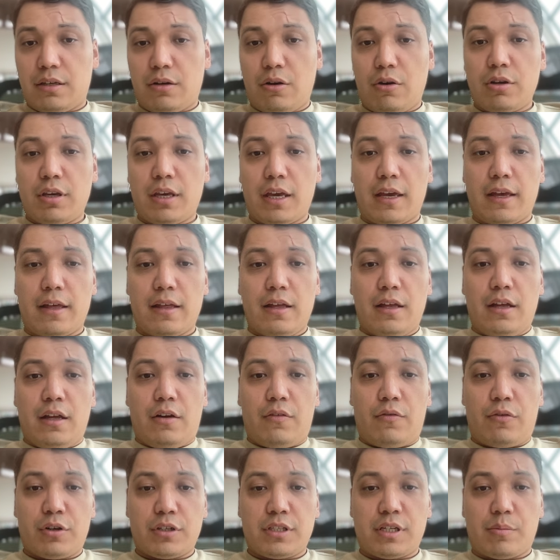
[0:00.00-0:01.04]
Okay,
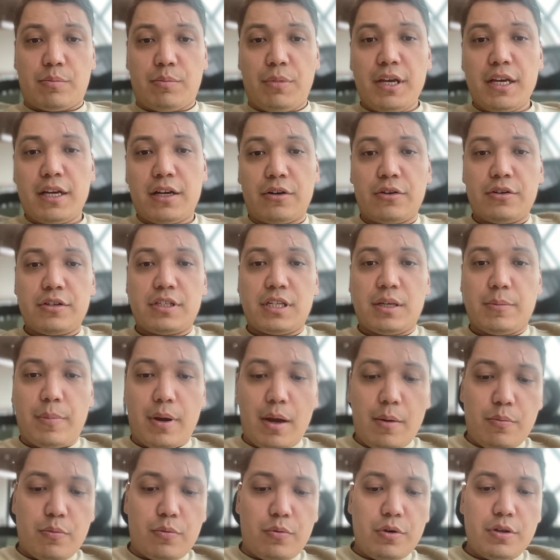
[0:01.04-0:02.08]
for example, make a recipe
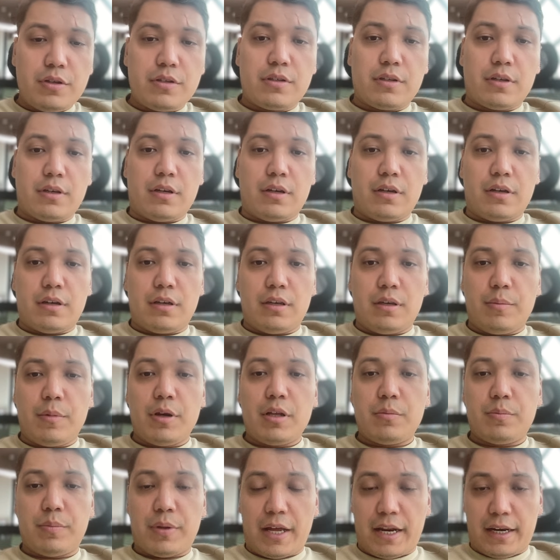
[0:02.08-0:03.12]
app with
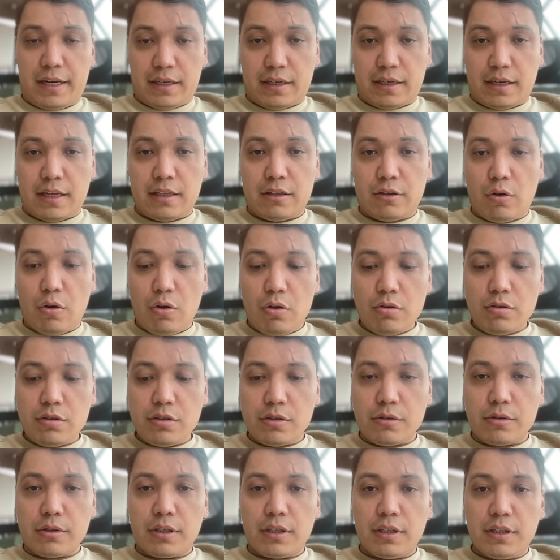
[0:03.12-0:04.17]
email planning. And
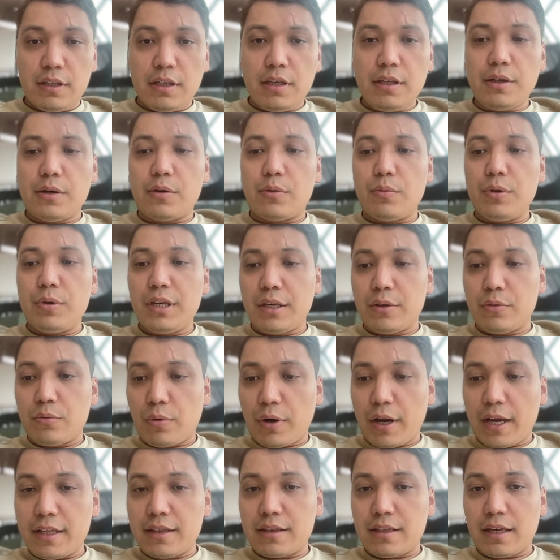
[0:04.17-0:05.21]
also here we can
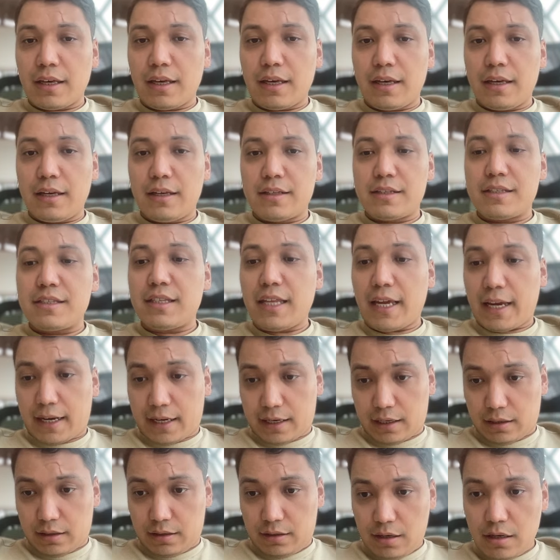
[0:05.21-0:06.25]
write a
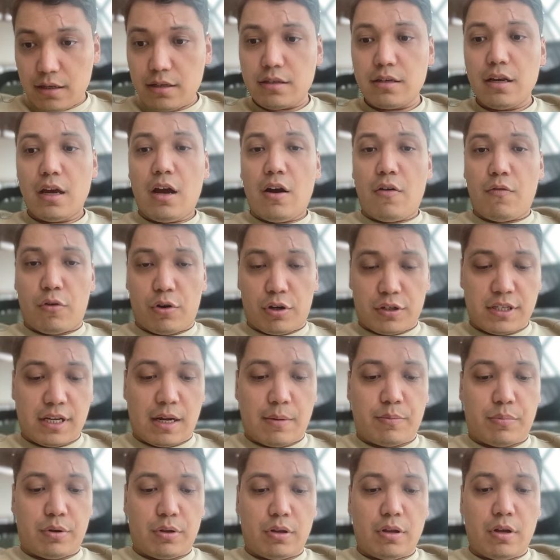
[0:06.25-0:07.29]
stack, yes. For
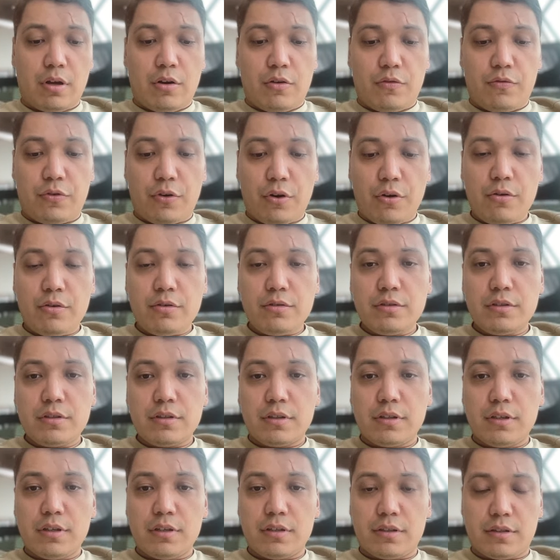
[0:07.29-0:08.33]
example, front
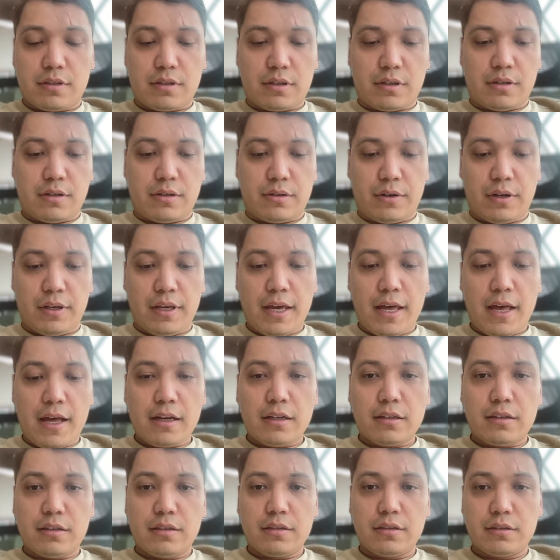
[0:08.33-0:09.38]
is
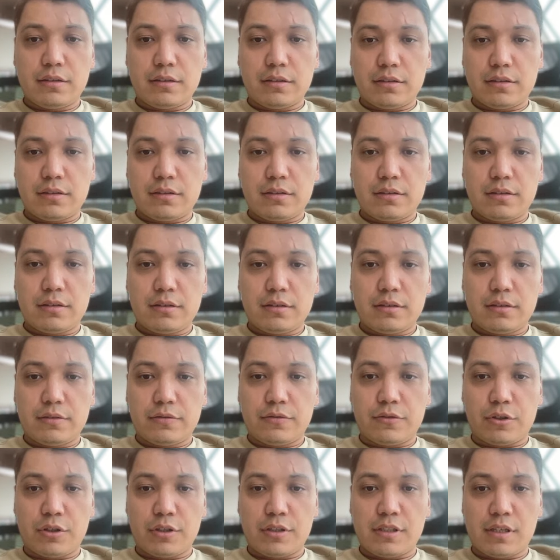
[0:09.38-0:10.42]
react,
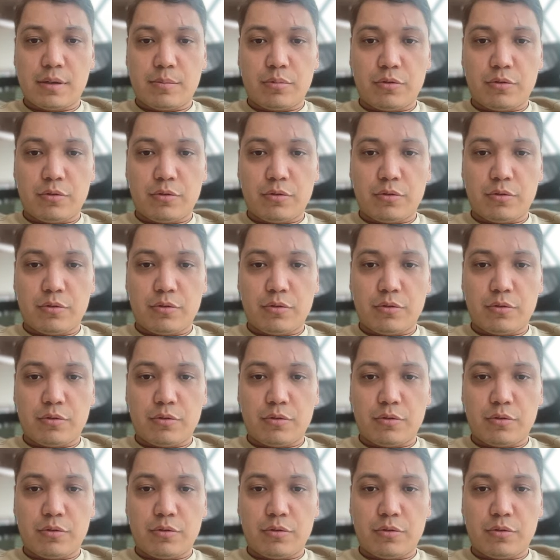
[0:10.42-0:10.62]
for example,